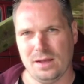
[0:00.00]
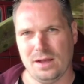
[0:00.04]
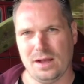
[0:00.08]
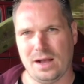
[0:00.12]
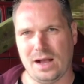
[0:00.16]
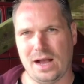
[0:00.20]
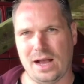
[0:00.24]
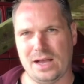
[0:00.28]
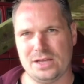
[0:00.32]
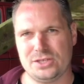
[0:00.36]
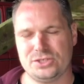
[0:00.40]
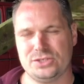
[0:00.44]

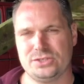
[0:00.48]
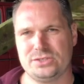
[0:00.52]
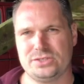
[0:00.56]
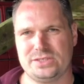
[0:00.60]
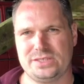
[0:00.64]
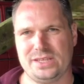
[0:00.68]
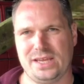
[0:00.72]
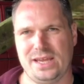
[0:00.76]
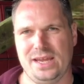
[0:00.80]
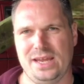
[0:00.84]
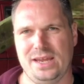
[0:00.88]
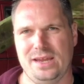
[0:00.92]
I should
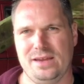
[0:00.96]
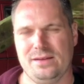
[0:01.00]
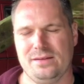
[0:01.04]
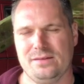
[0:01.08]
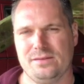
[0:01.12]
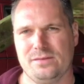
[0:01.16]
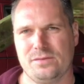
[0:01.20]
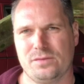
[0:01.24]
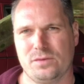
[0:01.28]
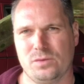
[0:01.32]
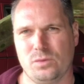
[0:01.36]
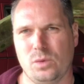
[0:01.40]
say,
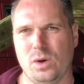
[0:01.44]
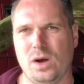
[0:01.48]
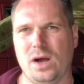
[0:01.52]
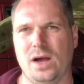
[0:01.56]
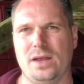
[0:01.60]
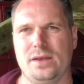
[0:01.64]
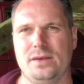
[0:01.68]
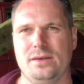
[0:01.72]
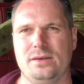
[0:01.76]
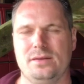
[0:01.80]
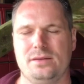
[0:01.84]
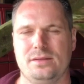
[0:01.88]
for
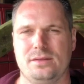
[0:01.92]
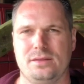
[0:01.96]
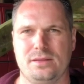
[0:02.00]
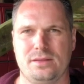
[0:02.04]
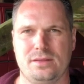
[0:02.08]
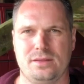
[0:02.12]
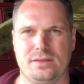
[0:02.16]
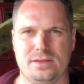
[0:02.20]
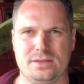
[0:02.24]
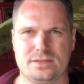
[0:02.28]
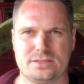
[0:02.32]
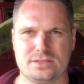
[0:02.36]
one,
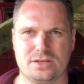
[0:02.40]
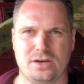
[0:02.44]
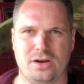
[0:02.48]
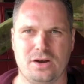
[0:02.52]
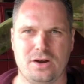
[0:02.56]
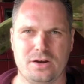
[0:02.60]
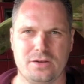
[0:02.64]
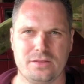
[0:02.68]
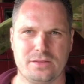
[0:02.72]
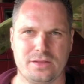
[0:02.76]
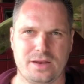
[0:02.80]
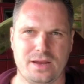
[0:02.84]
this
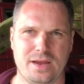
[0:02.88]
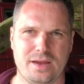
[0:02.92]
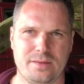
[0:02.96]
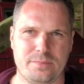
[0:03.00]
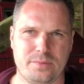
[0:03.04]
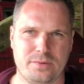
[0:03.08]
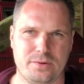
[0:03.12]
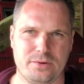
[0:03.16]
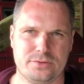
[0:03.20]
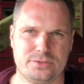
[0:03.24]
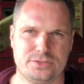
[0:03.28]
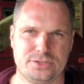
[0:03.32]
car that I
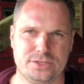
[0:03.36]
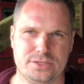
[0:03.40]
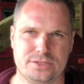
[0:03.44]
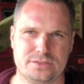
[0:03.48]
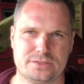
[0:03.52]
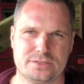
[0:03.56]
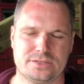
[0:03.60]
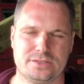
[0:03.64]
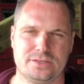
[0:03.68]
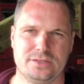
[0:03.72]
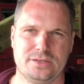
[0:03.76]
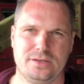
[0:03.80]

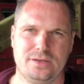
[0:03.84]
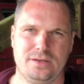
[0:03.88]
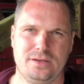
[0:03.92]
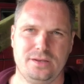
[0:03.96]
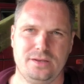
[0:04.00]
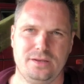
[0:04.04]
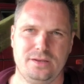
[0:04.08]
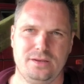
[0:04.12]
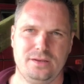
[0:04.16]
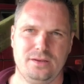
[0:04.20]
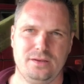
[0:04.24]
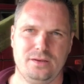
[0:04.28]
purchased
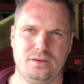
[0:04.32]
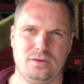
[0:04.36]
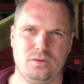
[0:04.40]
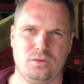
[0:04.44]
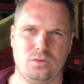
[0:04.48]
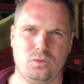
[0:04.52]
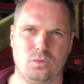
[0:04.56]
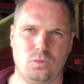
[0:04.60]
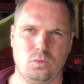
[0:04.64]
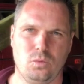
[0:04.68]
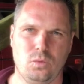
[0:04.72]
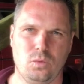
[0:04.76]

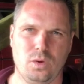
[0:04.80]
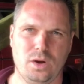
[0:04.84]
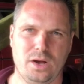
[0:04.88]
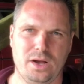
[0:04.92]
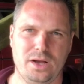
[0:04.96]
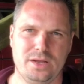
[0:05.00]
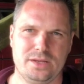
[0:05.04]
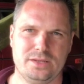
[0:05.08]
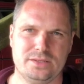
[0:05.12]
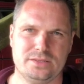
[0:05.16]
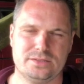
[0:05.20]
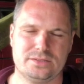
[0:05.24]

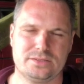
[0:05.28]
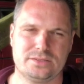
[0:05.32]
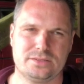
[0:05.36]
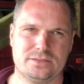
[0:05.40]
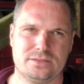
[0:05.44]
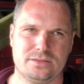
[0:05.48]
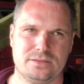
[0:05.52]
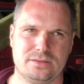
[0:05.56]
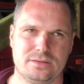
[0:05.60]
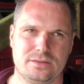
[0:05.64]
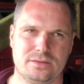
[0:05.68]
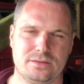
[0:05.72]

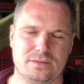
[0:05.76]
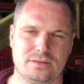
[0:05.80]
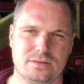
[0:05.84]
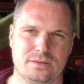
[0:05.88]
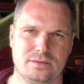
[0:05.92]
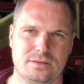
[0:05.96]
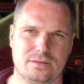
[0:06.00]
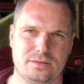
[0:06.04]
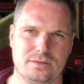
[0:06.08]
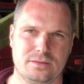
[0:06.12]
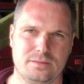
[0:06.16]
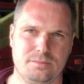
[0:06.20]
was
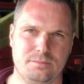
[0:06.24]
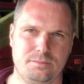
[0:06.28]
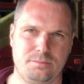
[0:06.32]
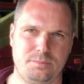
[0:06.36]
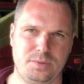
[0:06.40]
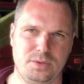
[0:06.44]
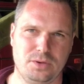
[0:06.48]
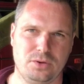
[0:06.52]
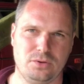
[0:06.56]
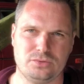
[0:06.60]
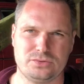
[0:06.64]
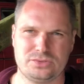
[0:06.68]

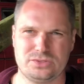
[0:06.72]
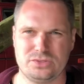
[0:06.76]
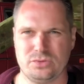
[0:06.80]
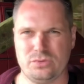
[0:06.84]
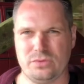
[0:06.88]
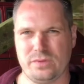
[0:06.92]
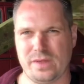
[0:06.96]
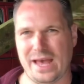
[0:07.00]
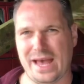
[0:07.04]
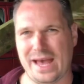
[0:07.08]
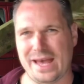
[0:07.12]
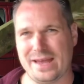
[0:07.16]
built to
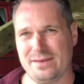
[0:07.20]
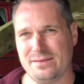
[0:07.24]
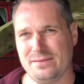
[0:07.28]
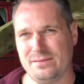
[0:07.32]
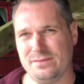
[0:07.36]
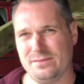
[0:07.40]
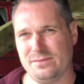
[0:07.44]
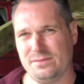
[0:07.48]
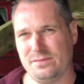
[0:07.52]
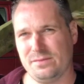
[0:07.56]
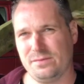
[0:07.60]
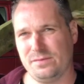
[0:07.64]
that
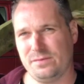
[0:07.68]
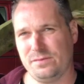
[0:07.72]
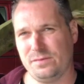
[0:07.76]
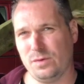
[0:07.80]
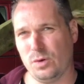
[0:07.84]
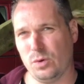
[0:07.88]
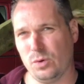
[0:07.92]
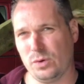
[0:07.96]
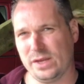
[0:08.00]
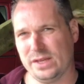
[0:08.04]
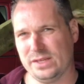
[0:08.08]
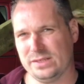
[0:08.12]

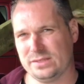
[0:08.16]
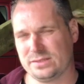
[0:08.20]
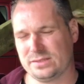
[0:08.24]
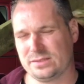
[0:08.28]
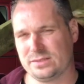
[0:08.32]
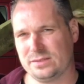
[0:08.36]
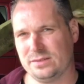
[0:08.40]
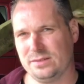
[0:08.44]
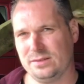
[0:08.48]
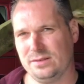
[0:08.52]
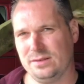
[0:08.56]
focus